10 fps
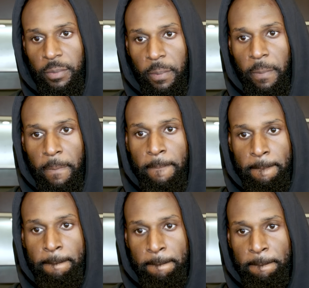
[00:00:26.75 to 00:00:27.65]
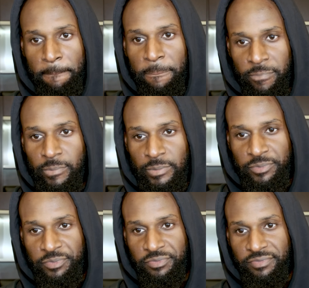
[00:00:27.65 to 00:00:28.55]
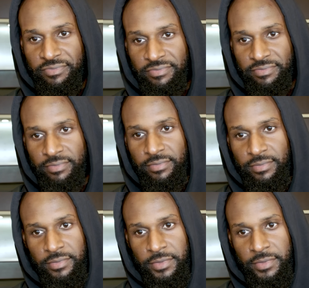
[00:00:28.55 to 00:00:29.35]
How long do you think it takes you to get up to speed? Mm-hmm.